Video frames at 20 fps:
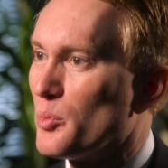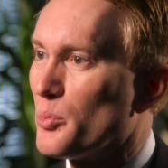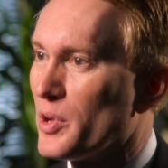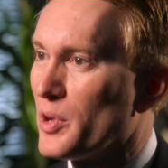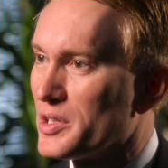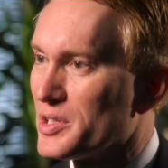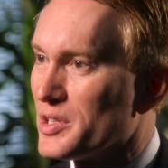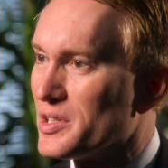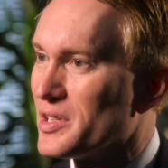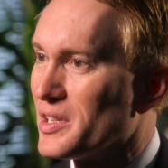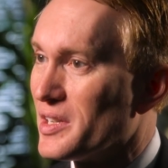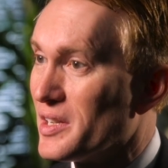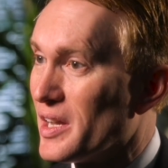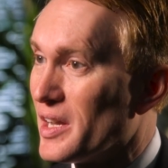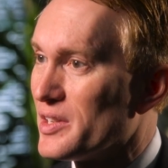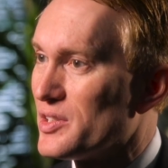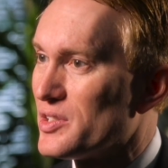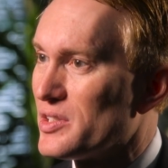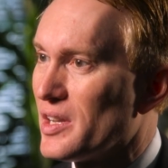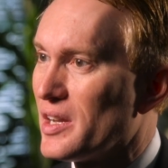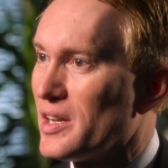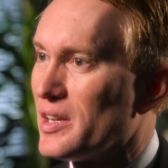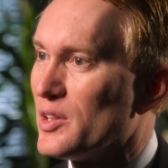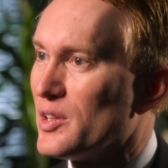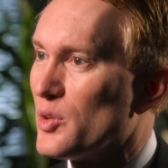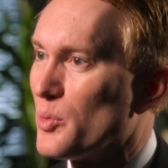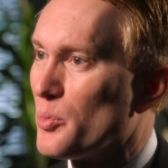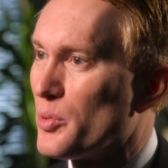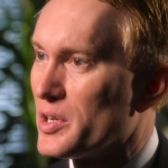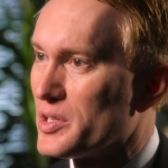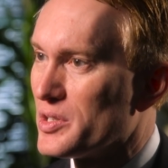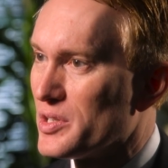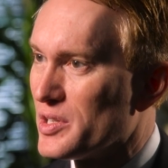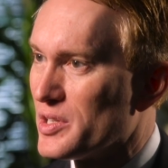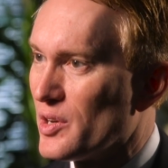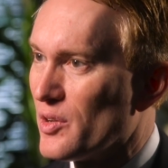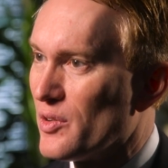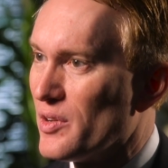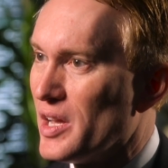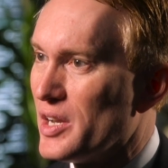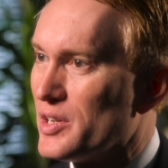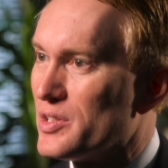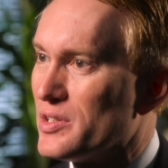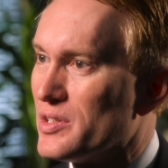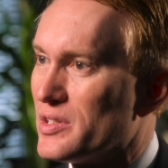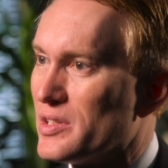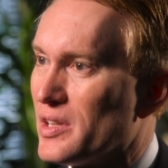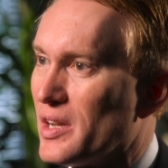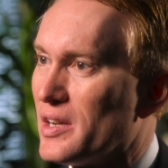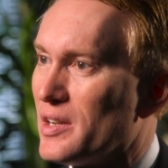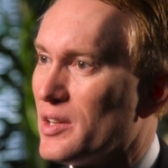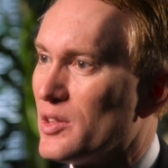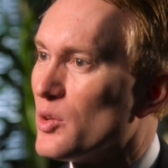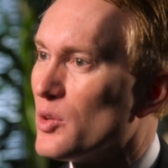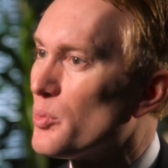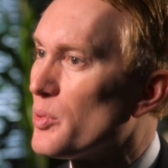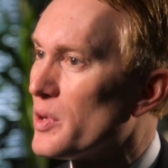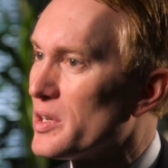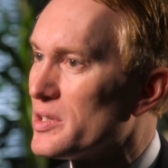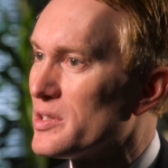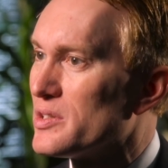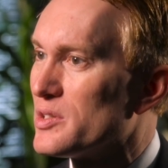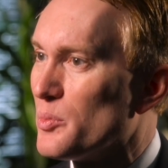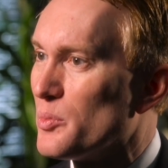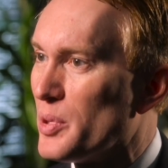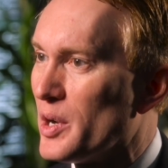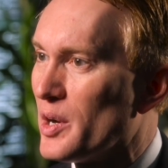they're precious in God's sight, and they're precious in our nation's sight, and they're precious to